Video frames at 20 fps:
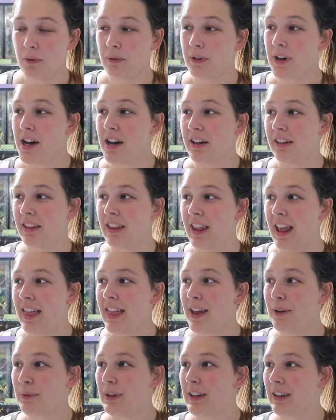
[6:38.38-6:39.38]
Well, now
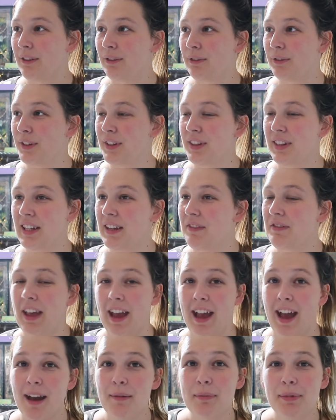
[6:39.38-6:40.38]
that we have received
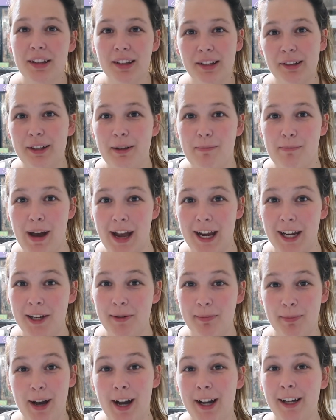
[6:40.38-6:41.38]
that absolutely
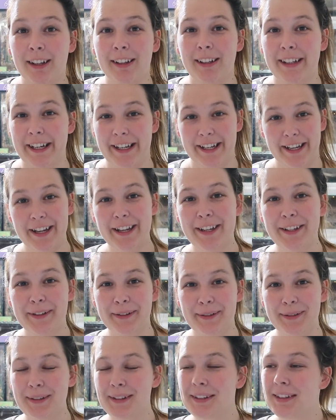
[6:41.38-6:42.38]
mind-boggling
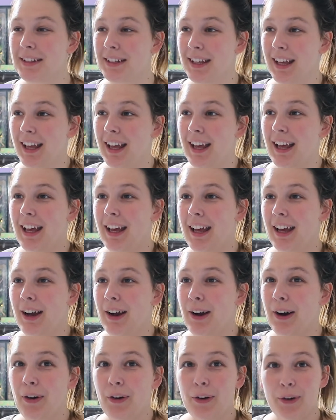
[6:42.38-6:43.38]
news,
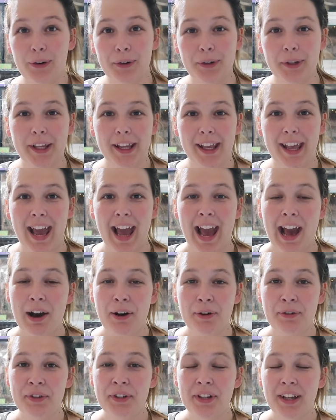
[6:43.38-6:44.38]
holy
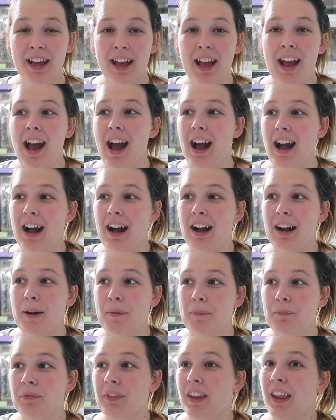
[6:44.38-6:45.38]
cow,
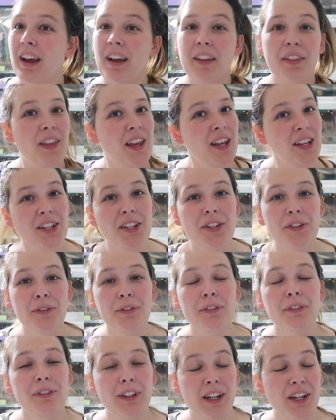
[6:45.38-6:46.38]
um, thank
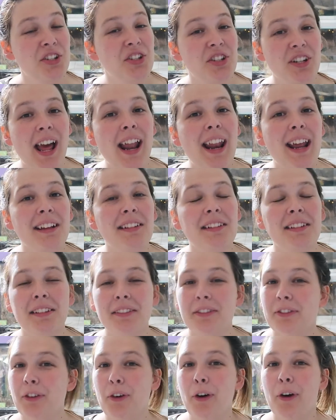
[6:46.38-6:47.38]
you, Rare
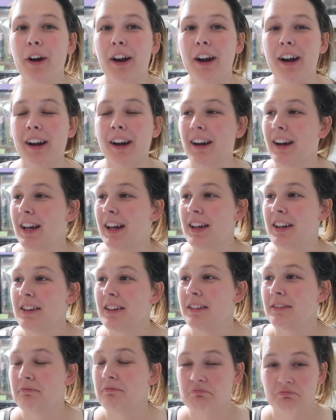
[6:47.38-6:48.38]
Genetics, for
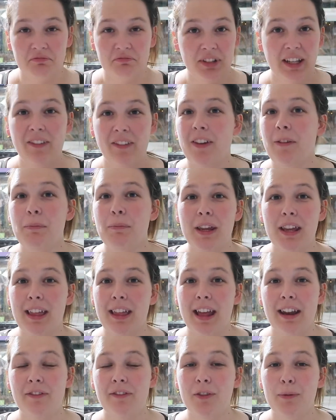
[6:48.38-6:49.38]
giving me
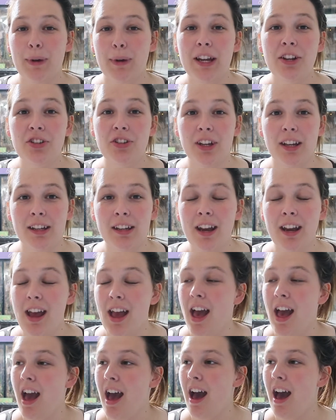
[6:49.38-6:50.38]
that information.
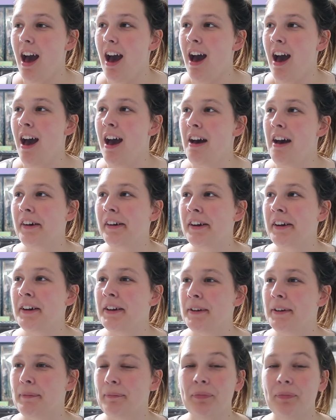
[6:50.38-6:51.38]

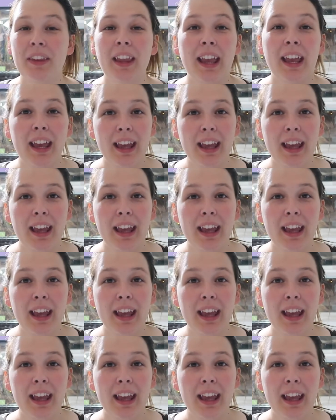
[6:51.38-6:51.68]
um,